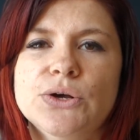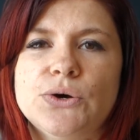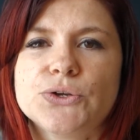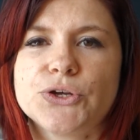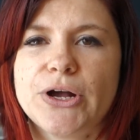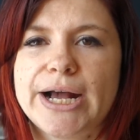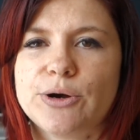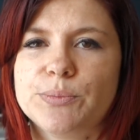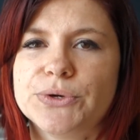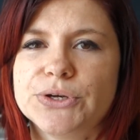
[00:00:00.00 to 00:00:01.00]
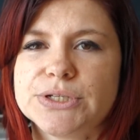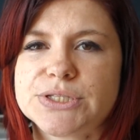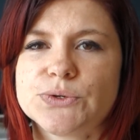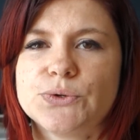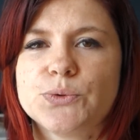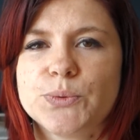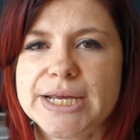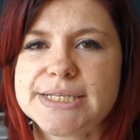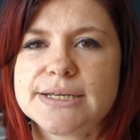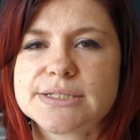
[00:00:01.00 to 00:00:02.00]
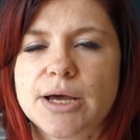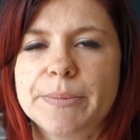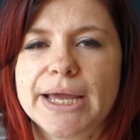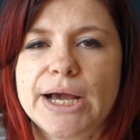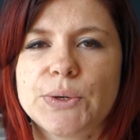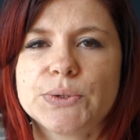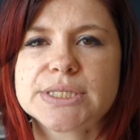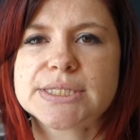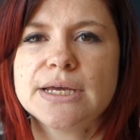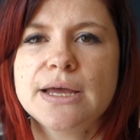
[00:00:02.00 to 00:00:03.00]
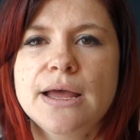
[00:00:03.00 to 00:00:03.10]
on your outputs or the waste that's coming out.